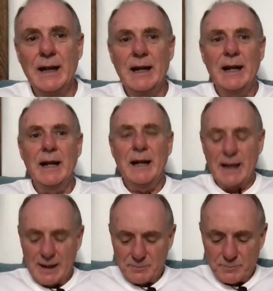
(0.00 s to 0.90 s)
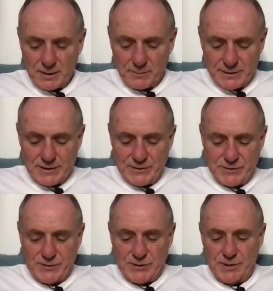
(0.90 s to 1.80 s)
And what I wanted
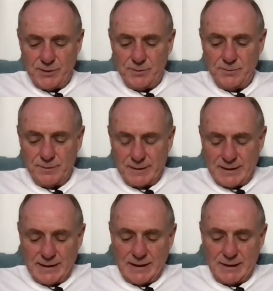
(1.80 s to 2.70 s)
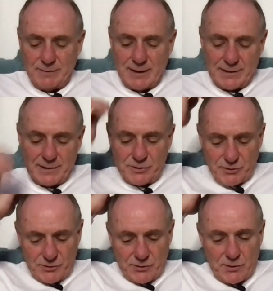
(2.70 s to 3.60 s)
to do, rather than
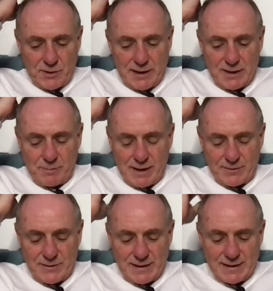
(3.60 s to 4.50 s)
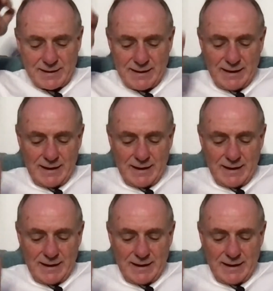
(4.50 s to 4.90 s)
just talking about it,